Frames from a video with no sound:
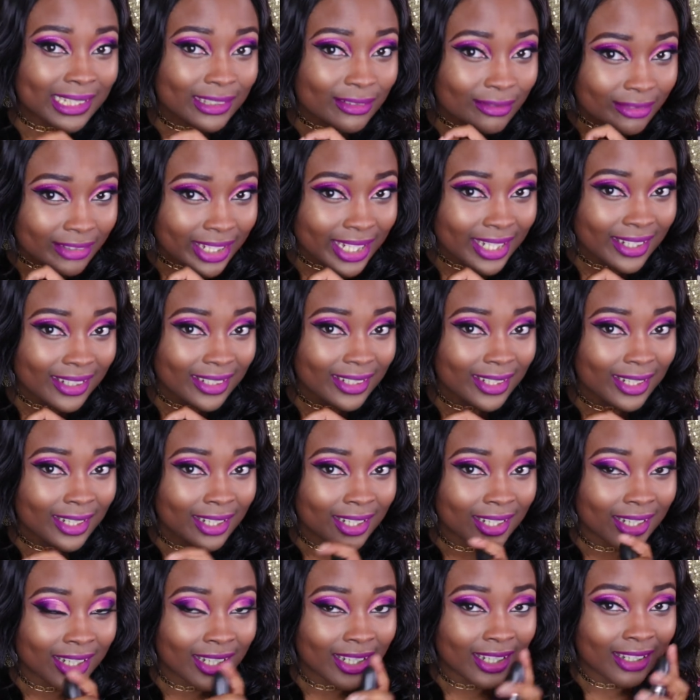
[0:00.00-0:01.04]
3
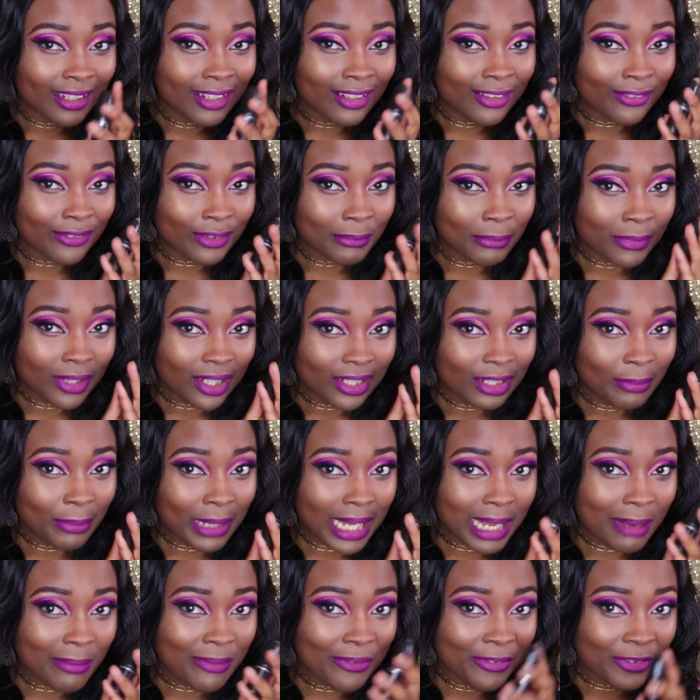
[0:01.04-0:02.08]
from
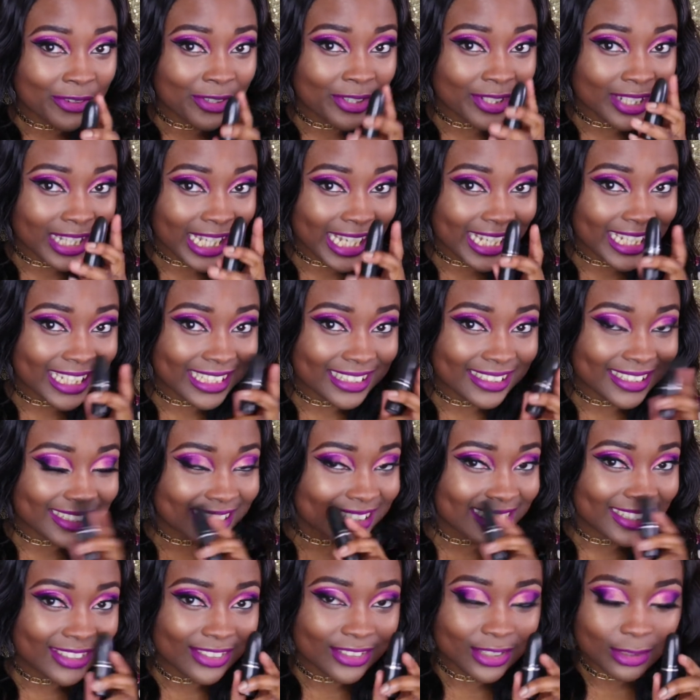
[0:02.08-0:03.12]
Colourpop for like
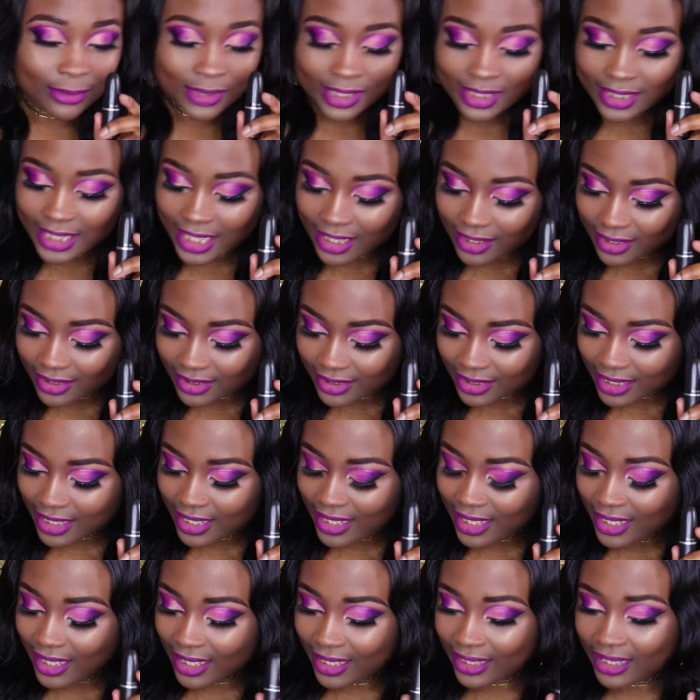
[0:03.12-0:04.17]
$16 or something dollars.
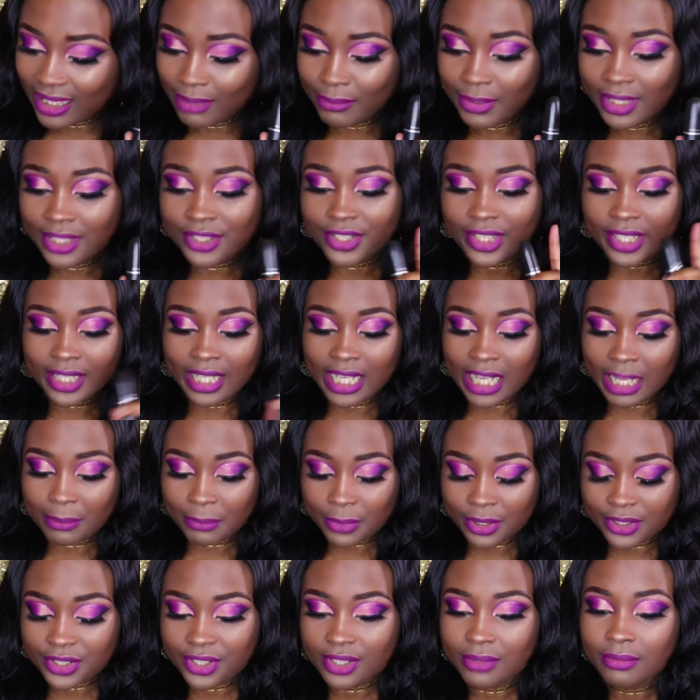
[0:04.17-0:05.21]
Let me check how
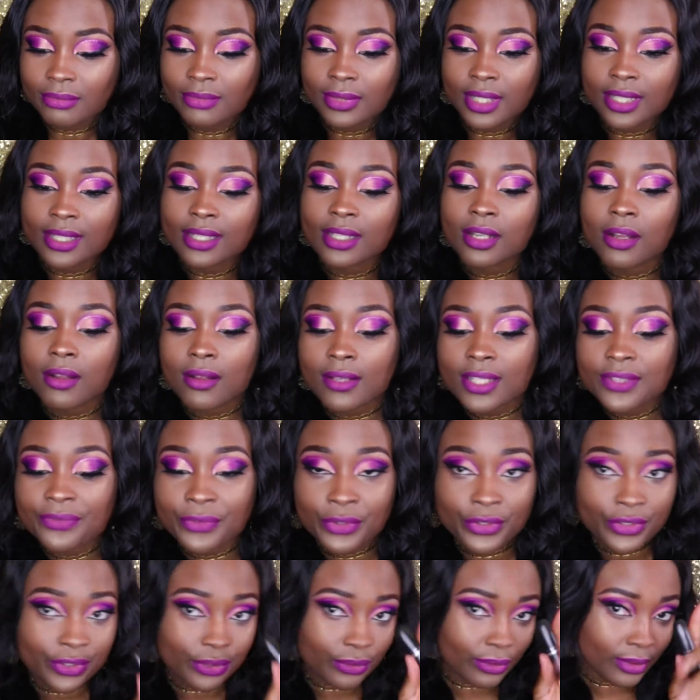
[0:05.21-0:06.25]
much this costs
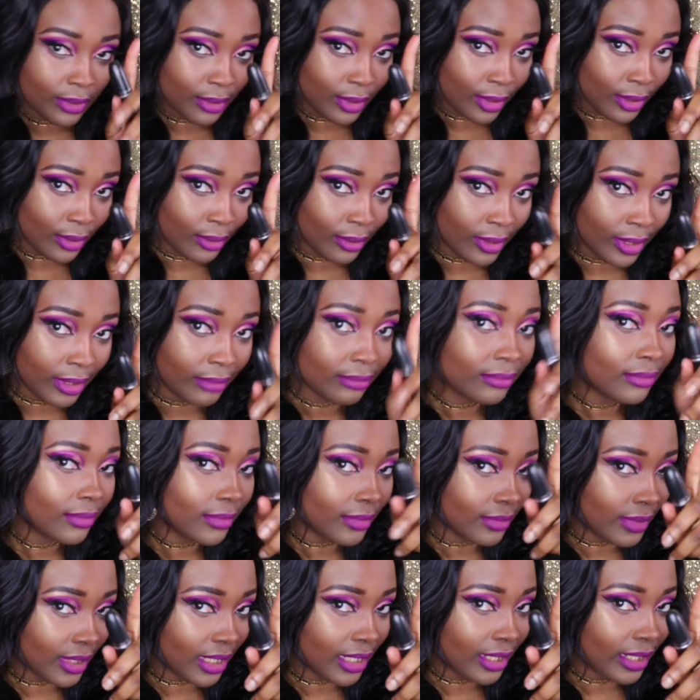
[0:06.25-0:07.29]
first. Hold on.
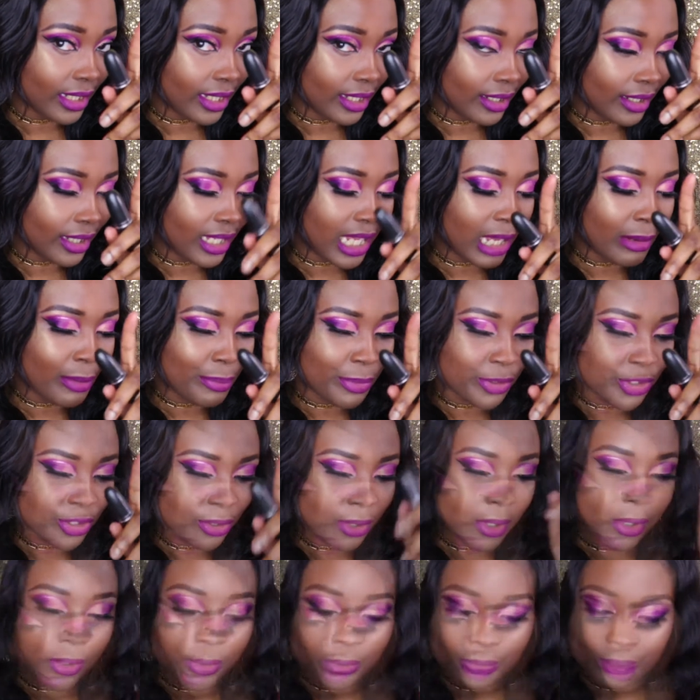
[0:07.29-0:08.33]
I'll put
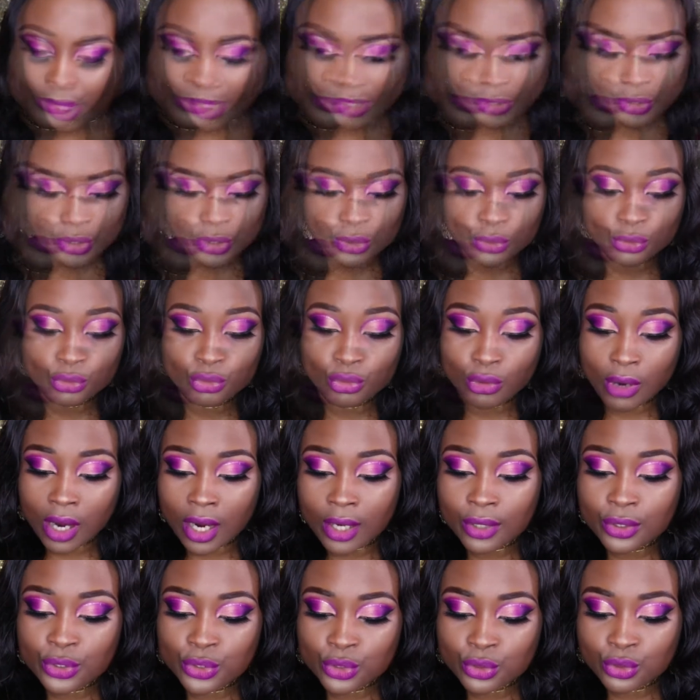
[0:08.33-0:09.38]
you on hold. Best
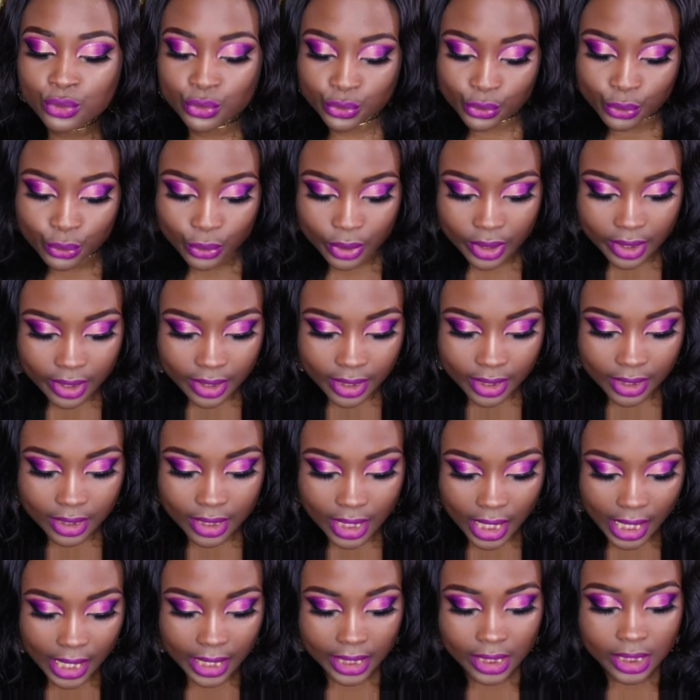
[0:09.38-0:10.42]
drugstore.
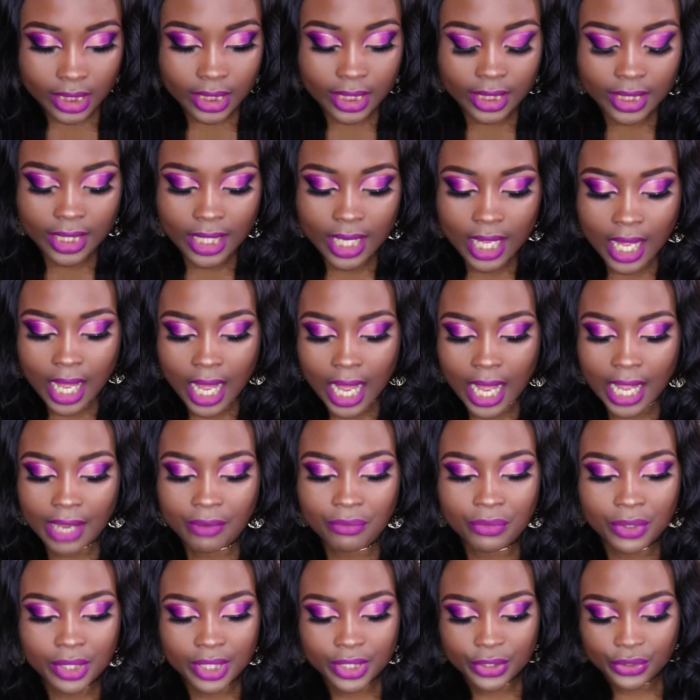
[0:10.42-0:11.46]
Like, I
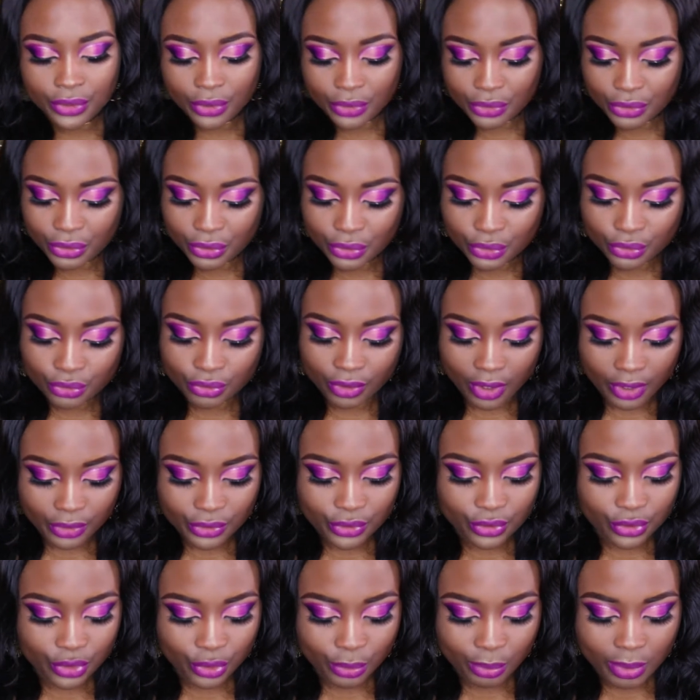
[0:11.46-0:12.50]
really don't use
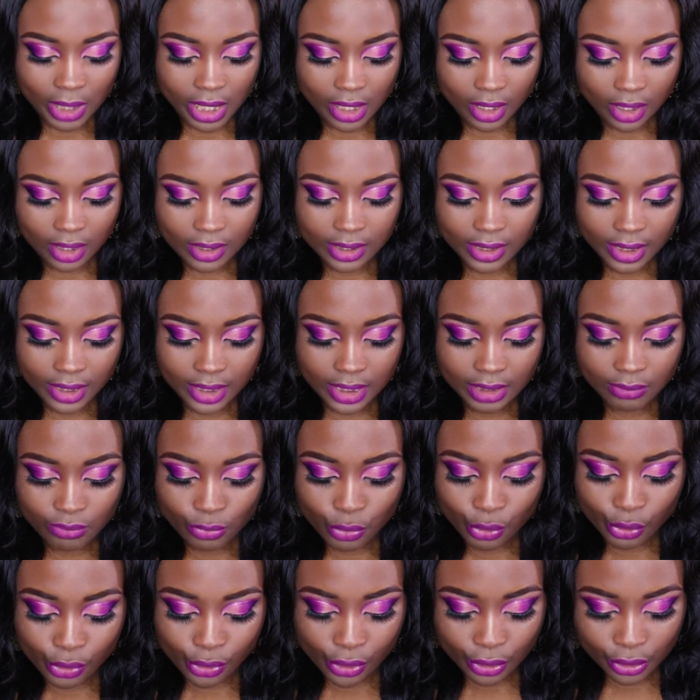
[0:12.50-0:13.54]
drugstore products
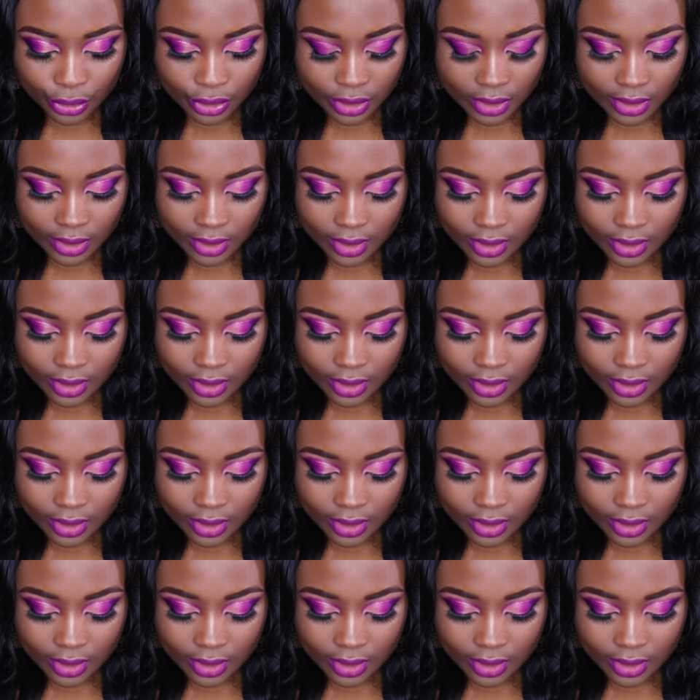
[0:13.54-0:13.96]
anymore.